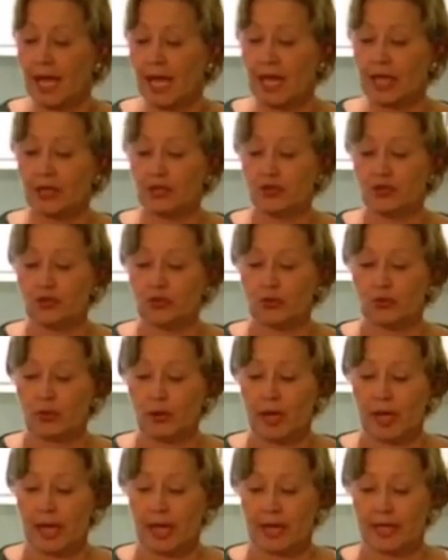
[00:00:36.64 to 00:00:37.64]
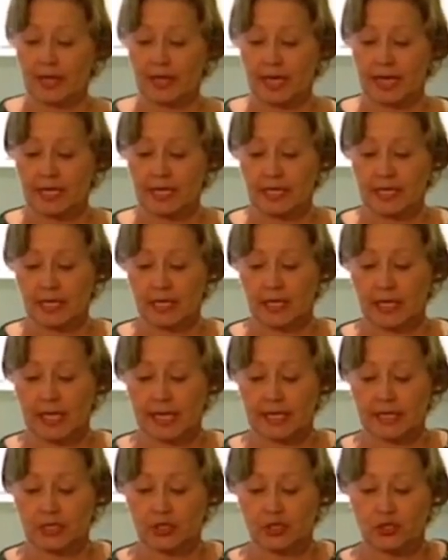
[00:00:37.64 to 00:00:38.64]
and you add any
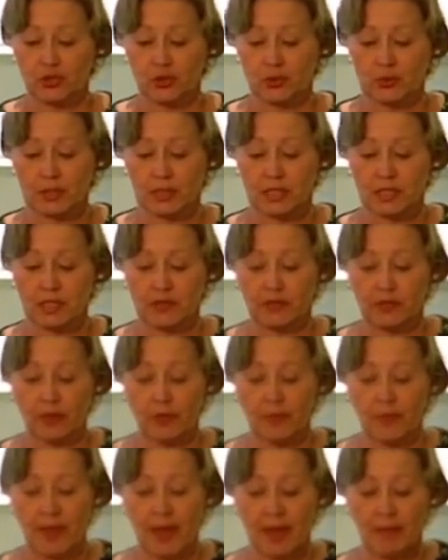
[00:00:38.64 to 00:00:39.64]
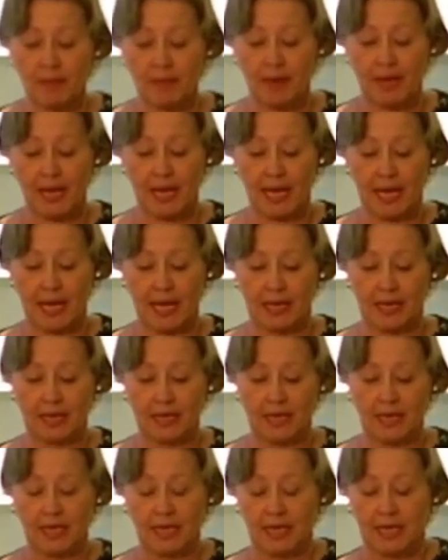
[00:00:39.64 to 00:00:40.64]
collected juices from that pan
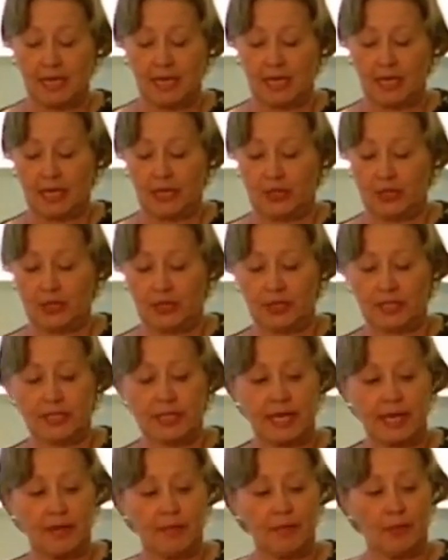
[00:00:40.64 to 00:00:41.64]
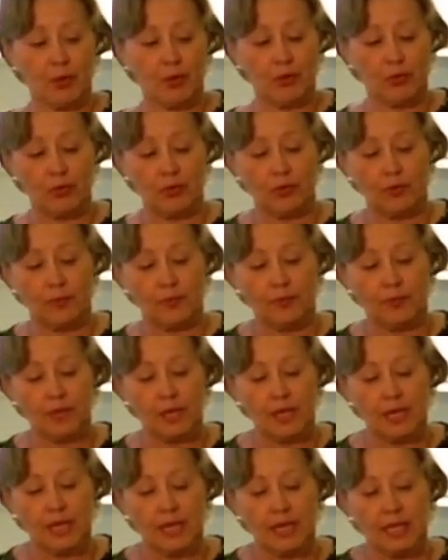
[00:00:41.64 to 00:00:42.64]
into the same bowl.
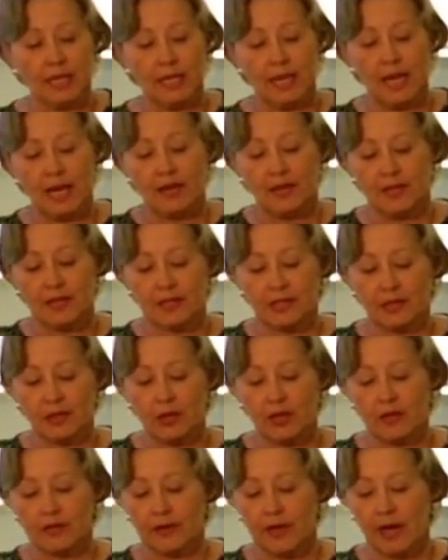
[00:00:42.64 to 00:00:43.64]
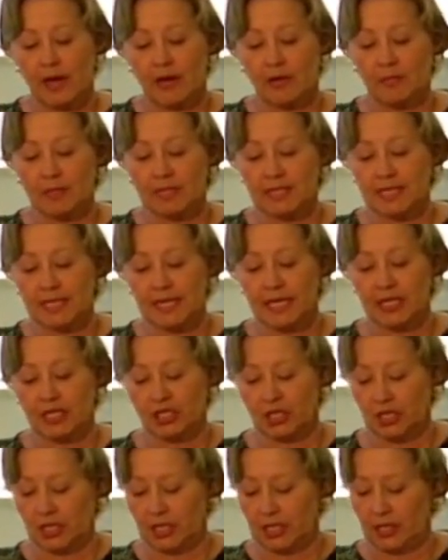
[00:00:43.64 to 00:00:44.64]
Now there's a lot of
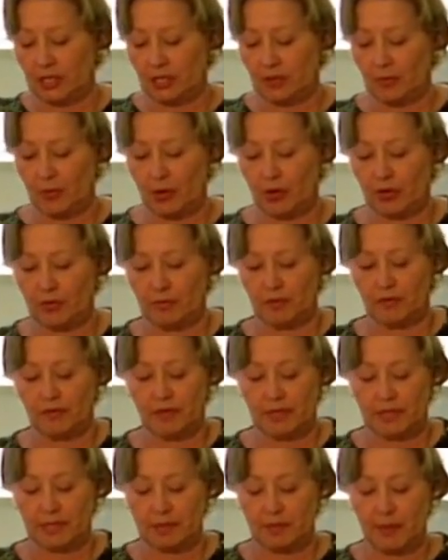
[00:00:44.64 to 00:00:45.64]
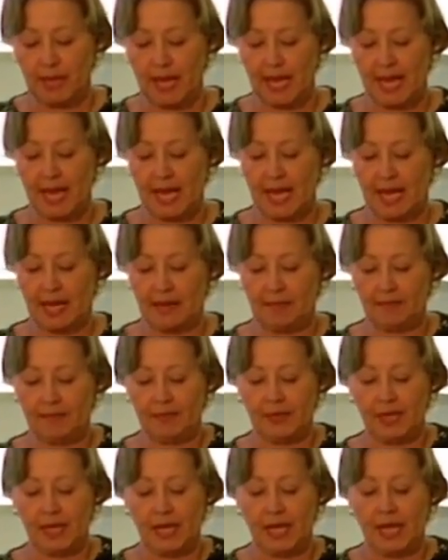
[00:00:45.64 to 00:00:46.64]
caramelization in the bottom of this pan,
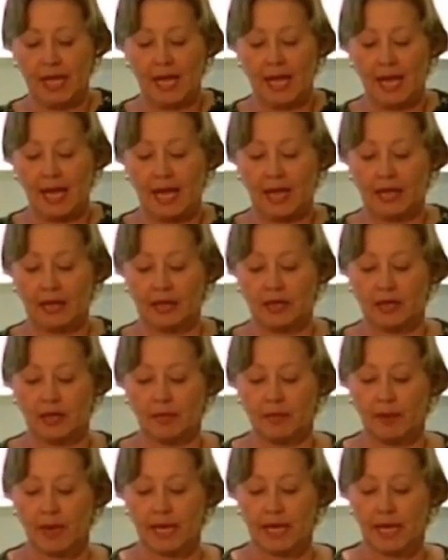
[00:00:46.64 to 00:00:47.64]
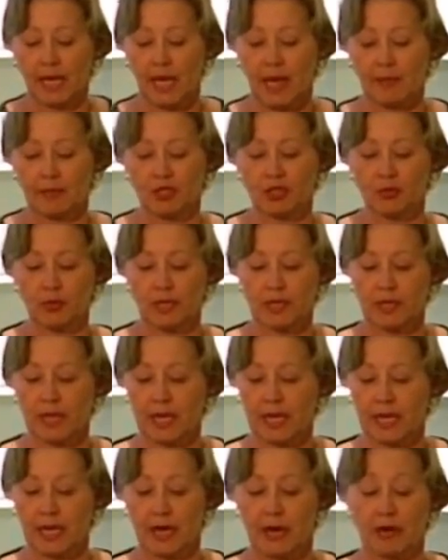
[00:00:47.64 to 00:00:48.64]
and by capturing
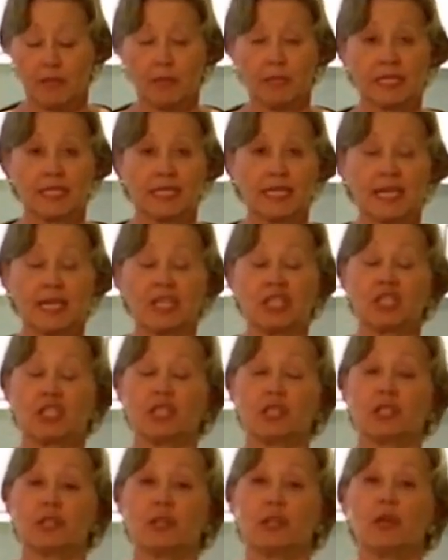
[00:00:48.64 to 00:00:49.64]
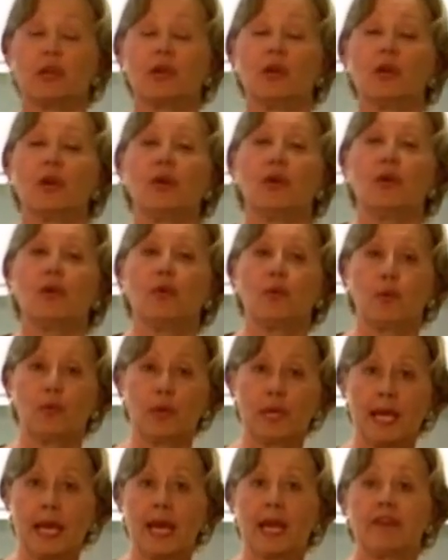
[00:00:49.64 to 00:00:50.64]
that caramelization,
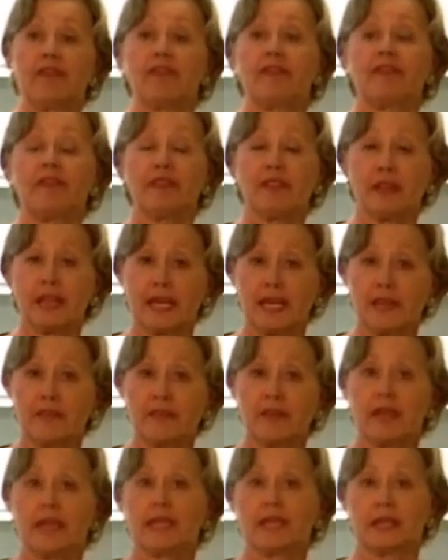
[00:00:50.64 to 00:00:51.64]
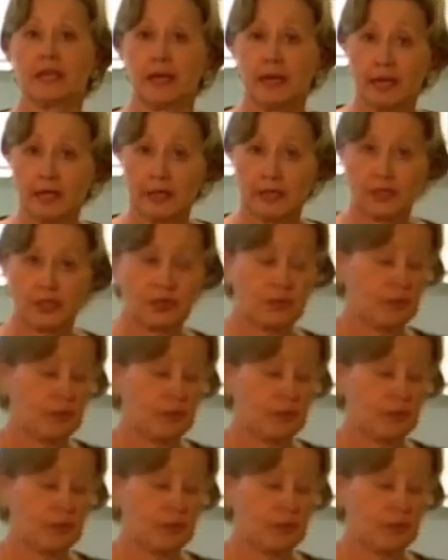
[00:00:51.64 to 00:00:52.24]
we add flavor and color